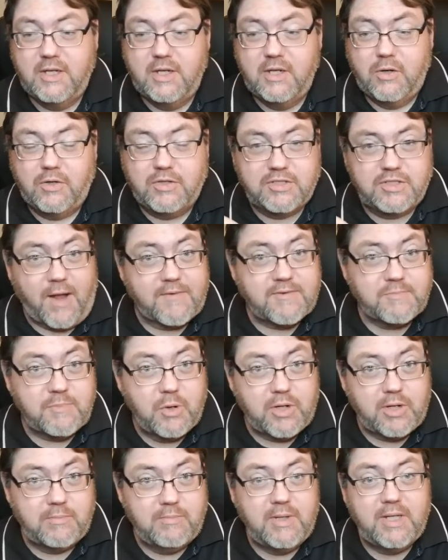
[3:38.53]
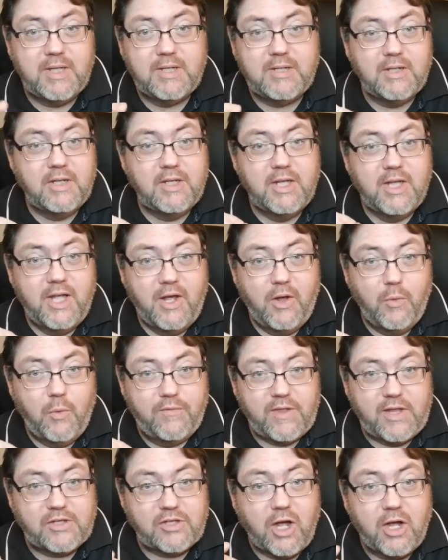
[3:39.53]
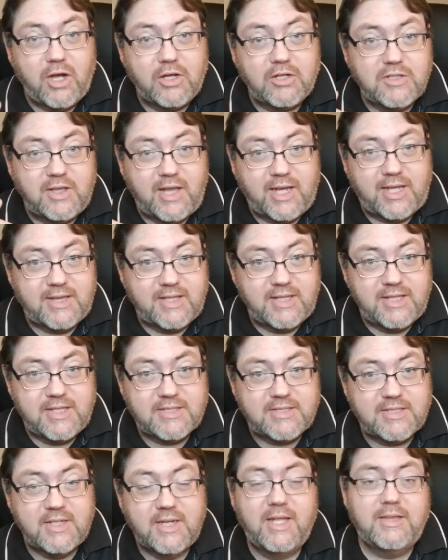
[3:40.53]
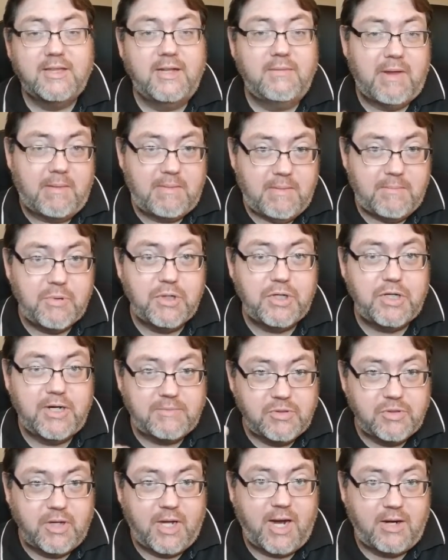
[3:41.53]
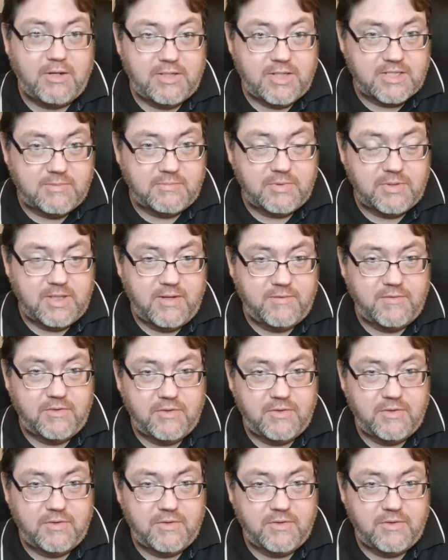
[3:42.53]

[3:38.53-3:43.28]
or soft-spoken men, if they talk like this, then maybe put it up to a higher decibel level.